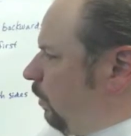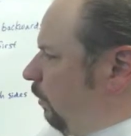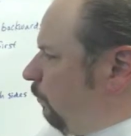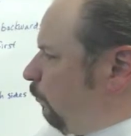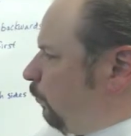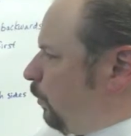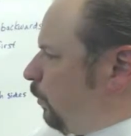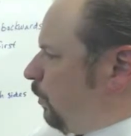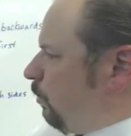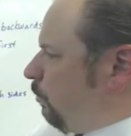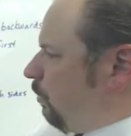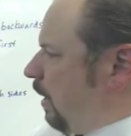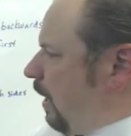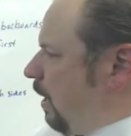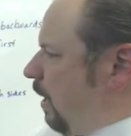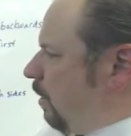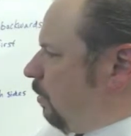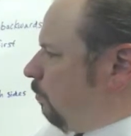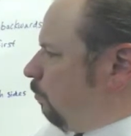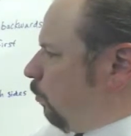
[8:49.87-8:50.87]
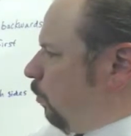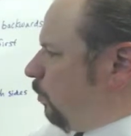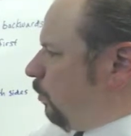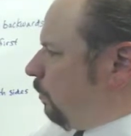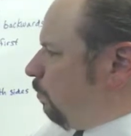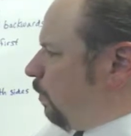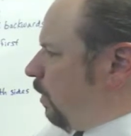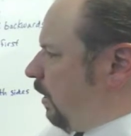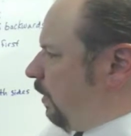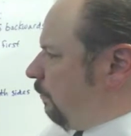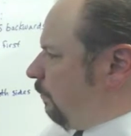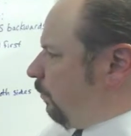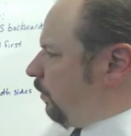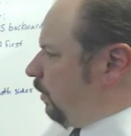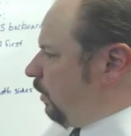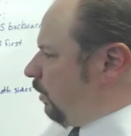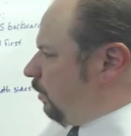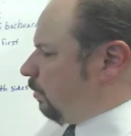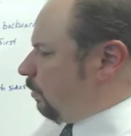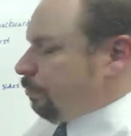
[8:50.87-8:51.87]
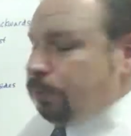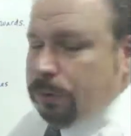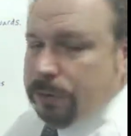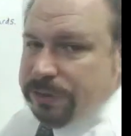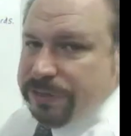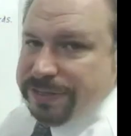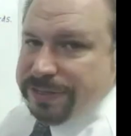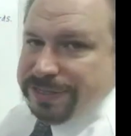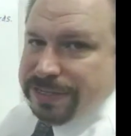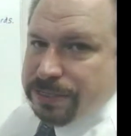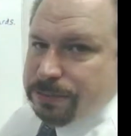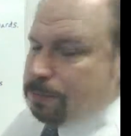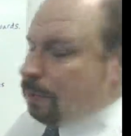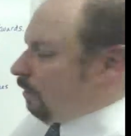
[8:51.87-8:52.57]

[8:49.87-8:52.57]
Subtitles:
If we do that, multiply everything in the parentheses by